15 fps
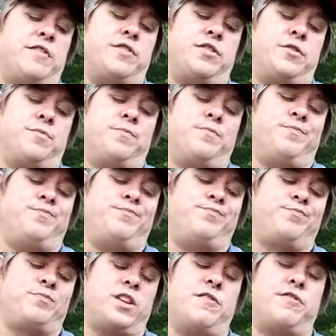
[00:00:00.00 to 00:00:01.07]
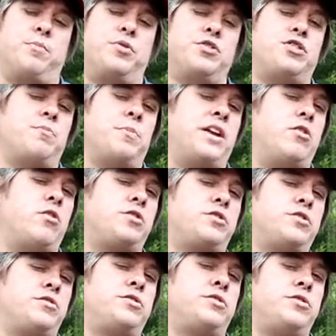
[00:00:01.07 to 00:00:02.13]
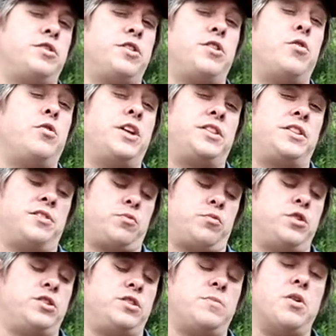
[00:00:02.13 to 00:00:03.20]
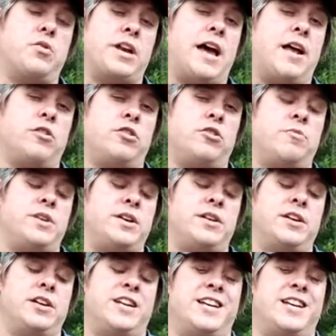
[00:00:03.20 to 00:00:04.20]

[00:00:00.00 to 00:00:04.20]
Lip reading: if you put your meat on too soon and don't let this wood smoke down a little bit,